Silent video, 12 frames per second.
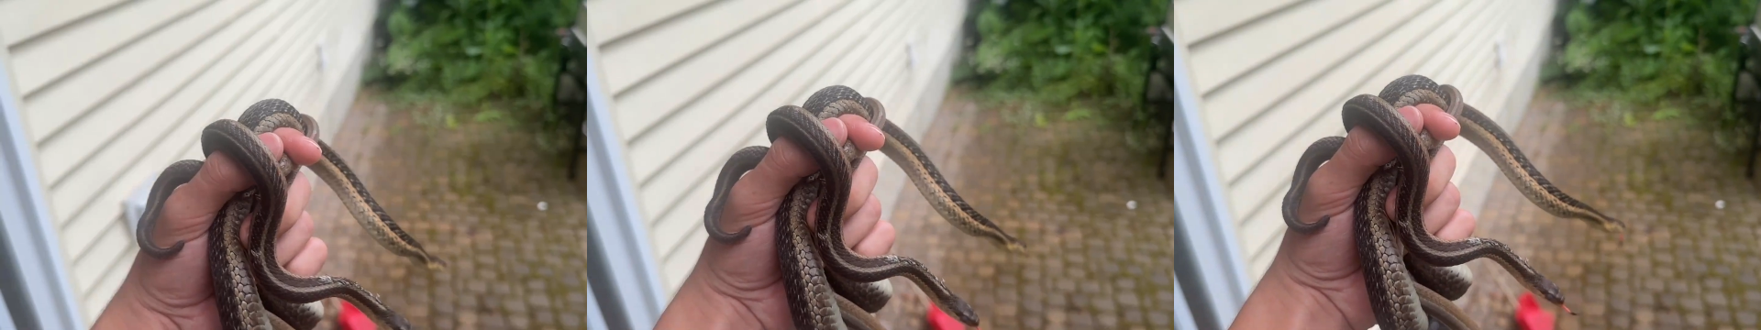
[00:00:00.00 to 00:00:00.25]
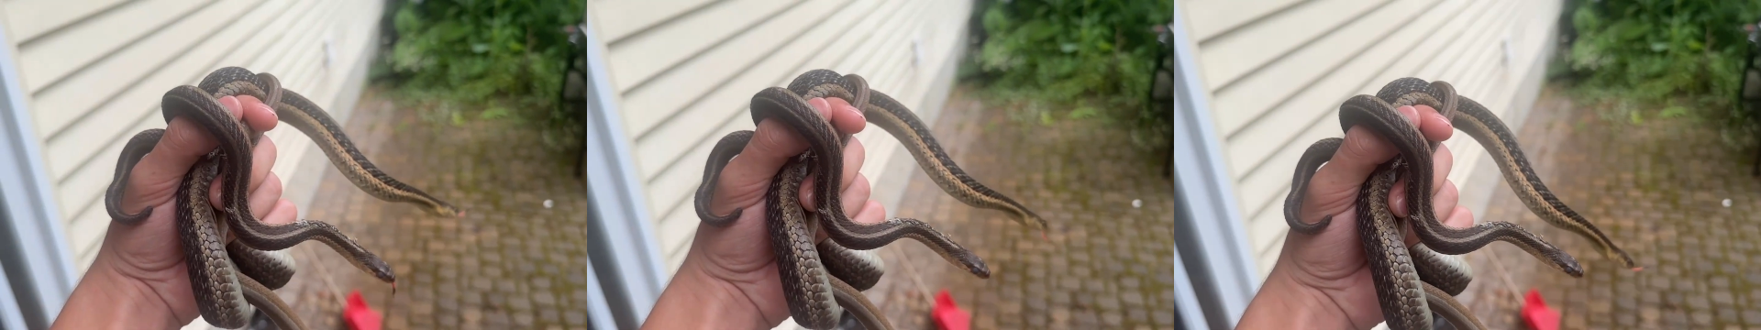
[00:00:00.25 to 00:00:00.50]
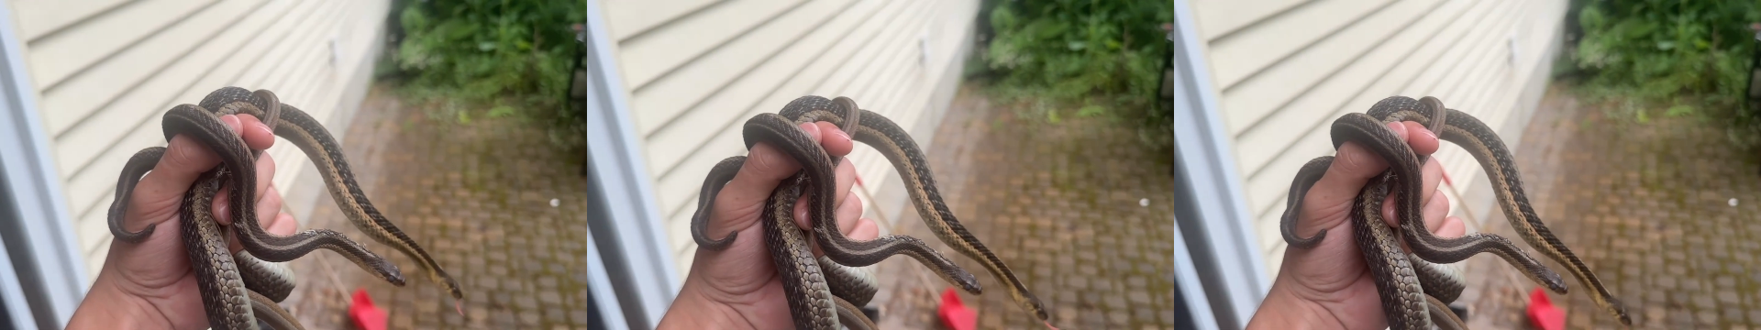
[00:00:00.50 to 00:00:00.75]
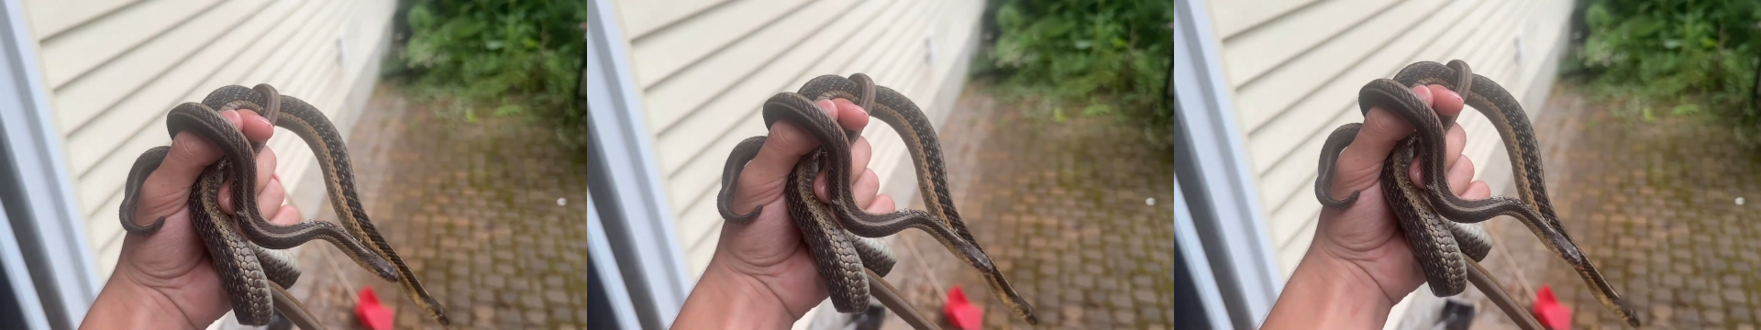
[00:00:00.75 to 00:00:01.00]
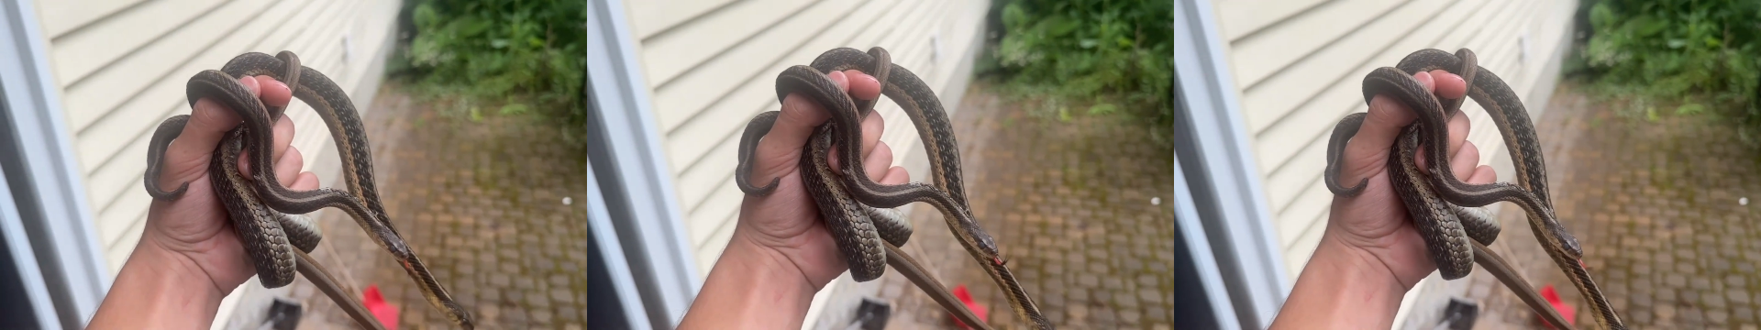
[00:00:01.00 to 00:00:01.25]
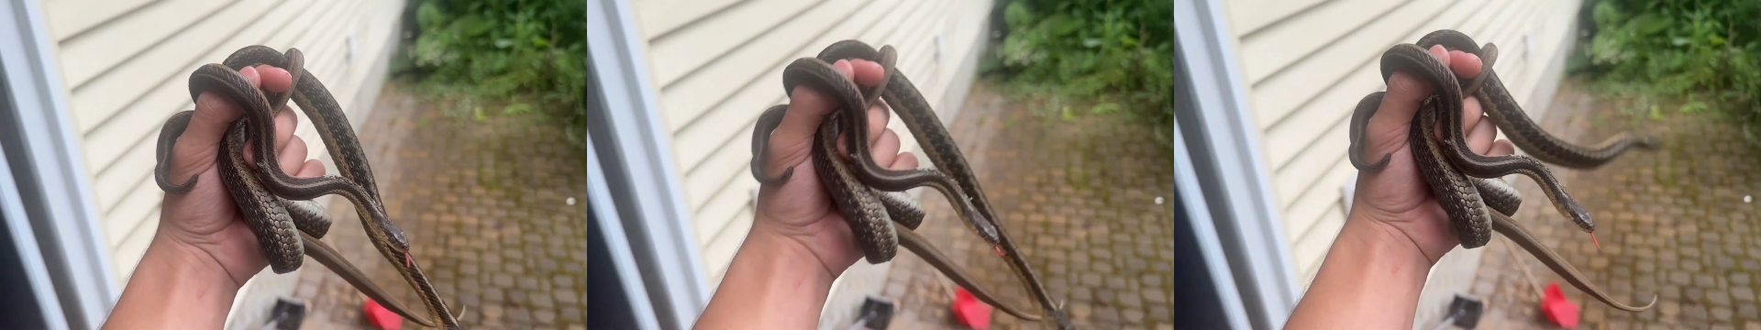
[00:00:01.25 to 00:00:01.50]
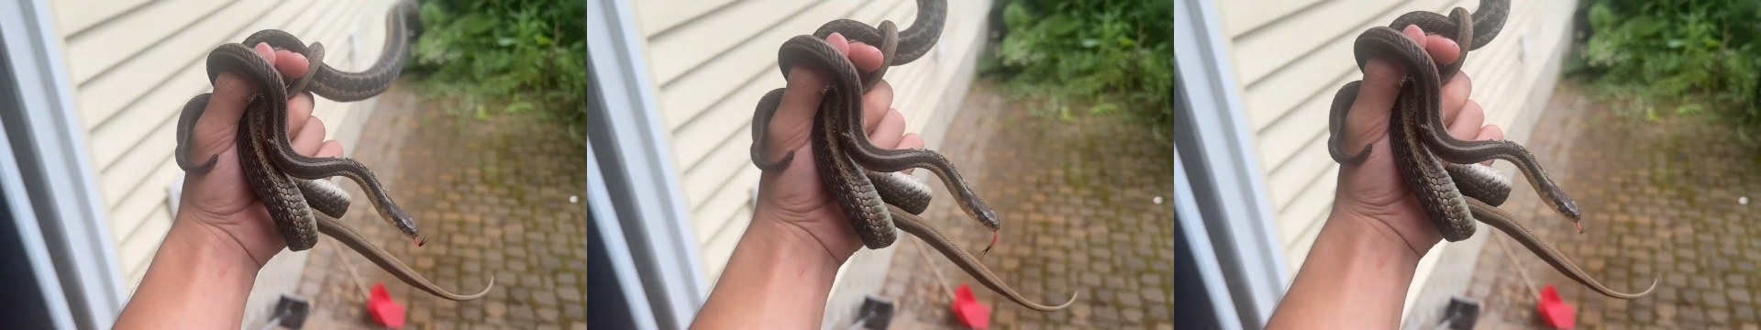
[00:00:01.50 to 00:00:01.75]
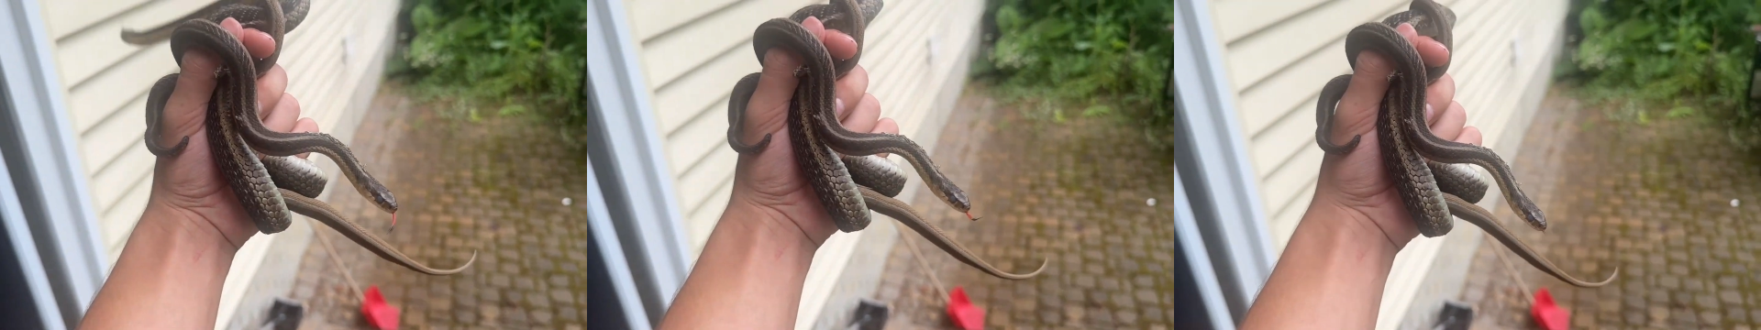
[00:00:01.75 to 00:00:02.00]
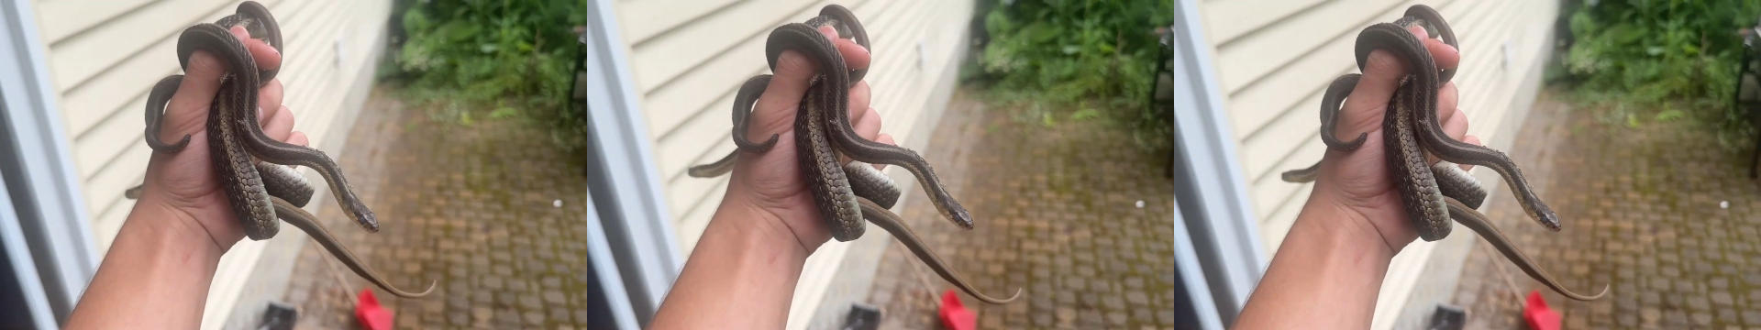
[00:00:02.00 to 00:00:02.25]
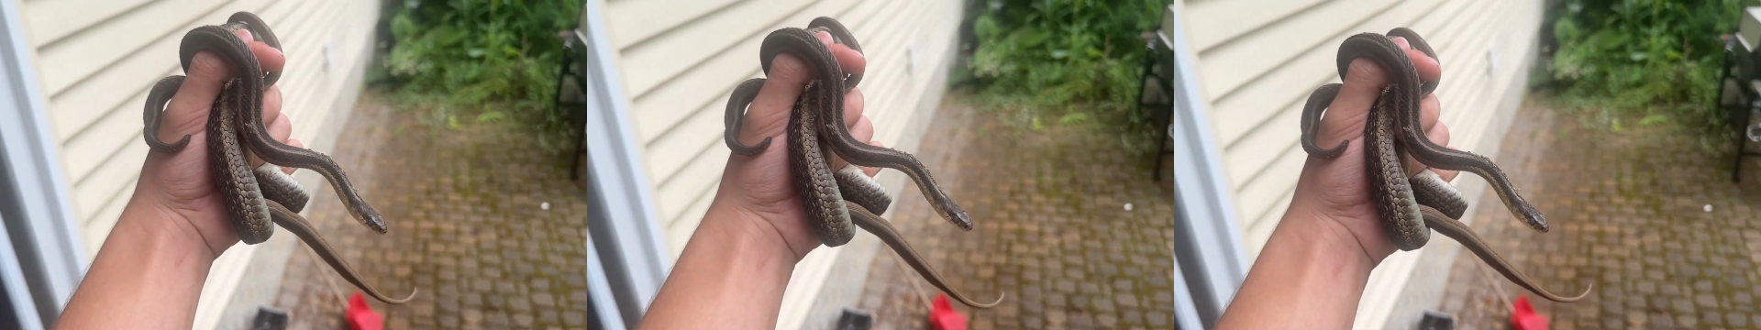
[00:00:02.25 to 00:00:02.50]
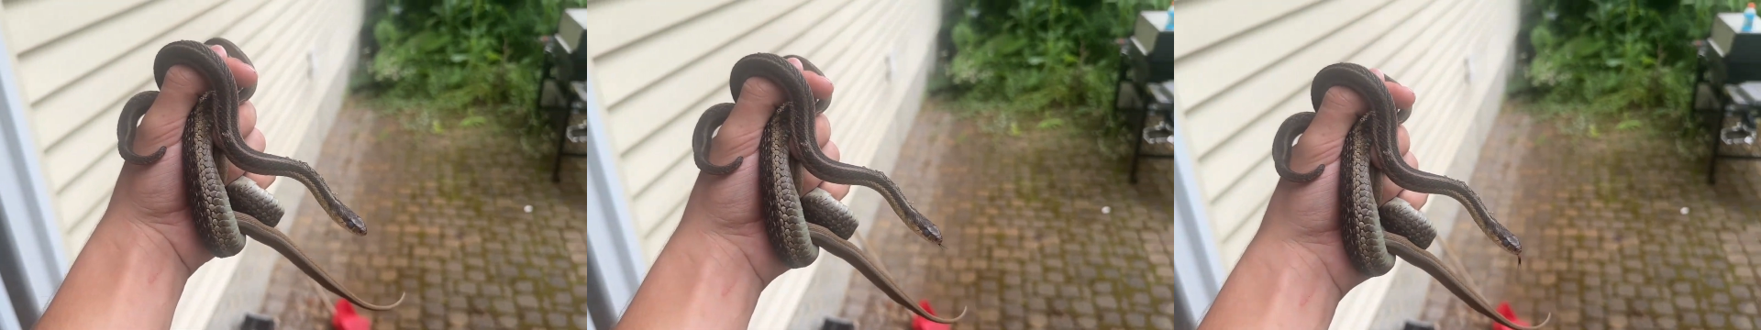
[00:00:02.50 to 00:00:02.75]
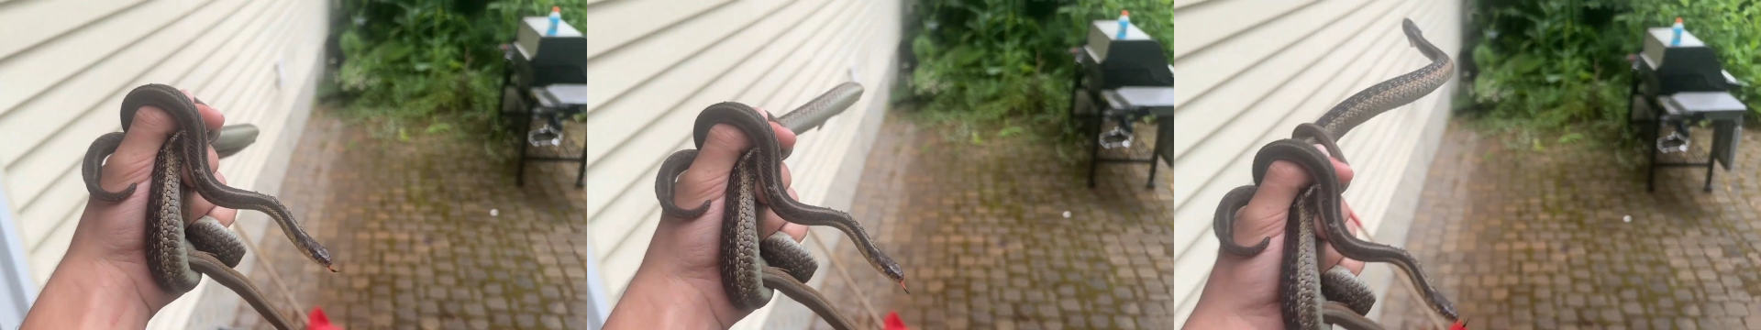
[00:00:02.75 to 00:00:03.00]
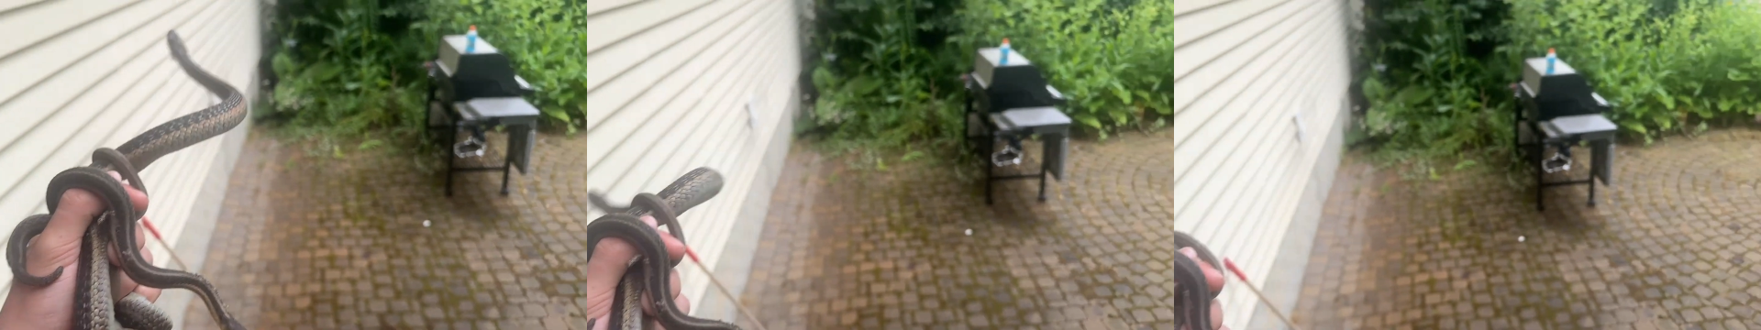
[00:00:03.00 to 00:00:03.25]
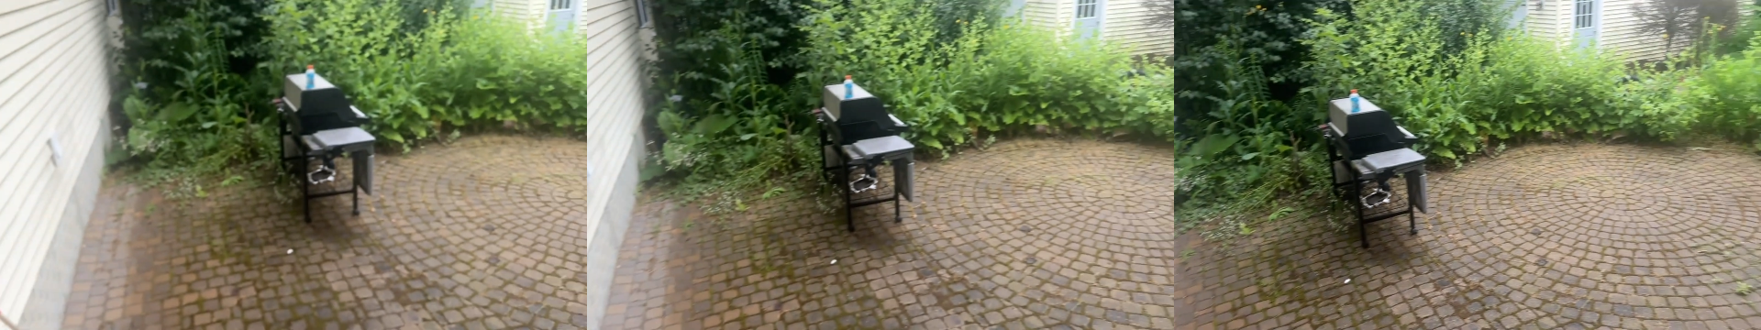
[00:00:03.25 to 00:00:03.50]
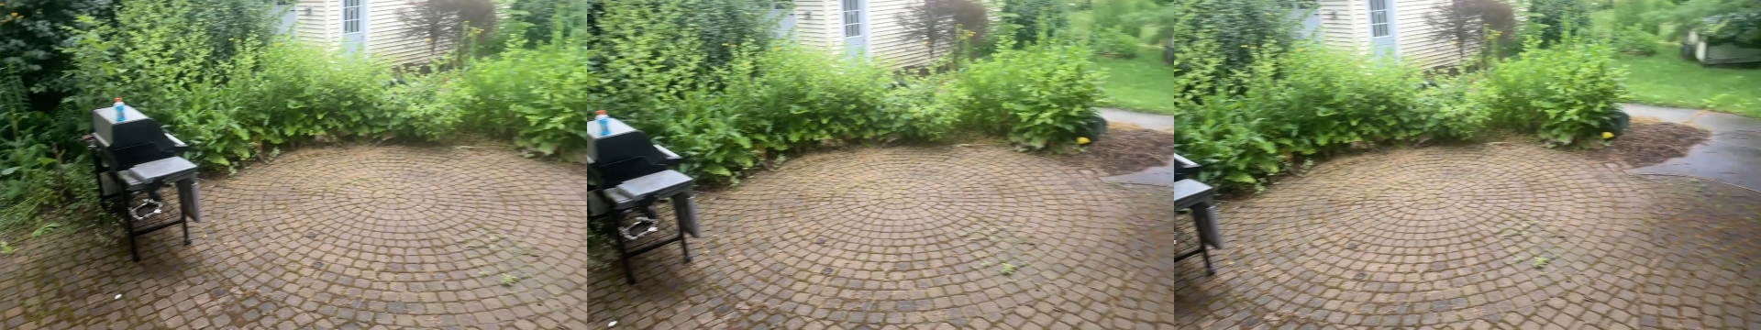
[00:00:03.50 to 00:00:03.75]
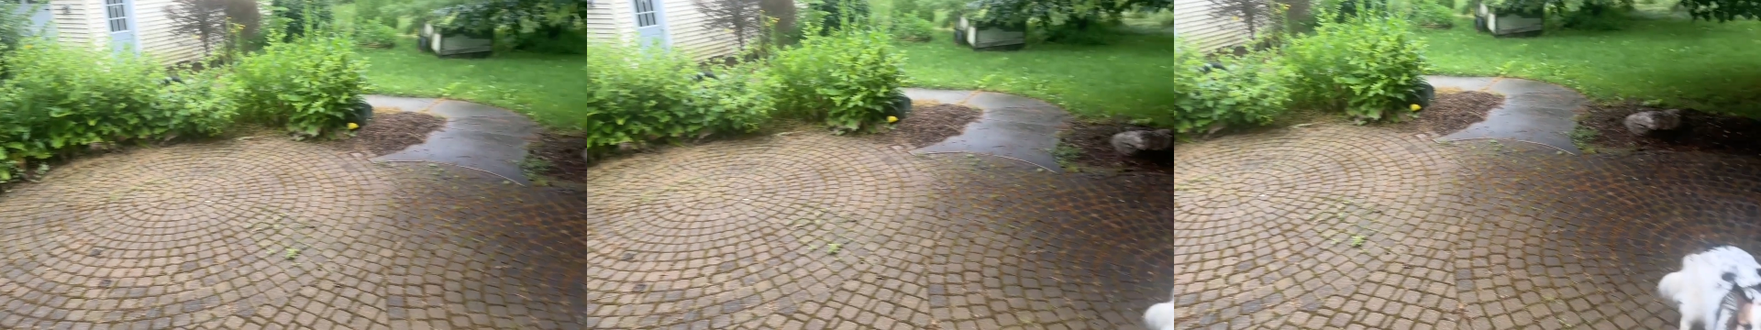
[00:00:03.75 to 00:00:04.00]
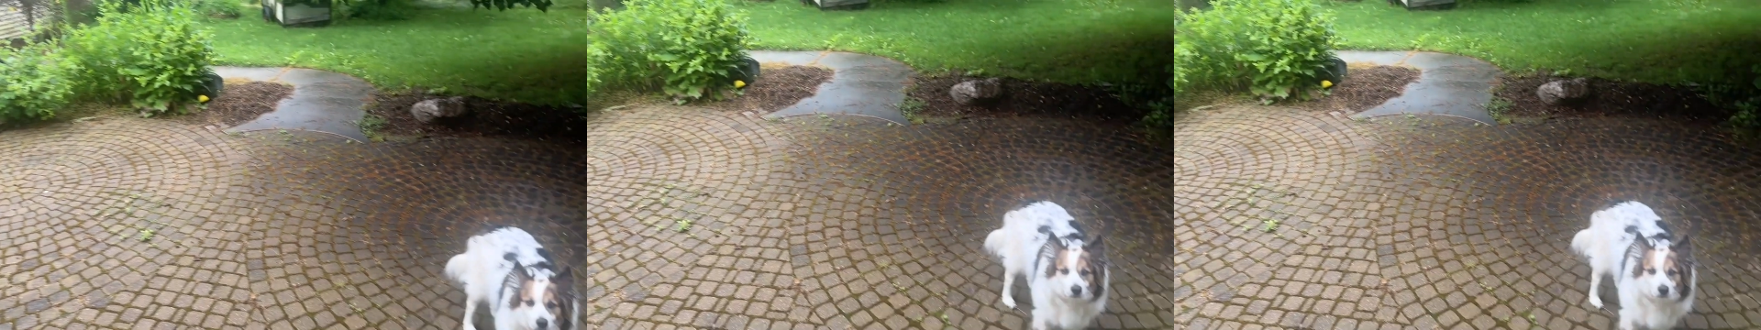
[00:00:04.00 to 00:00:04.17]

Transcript: Nobody's mouth can be seen.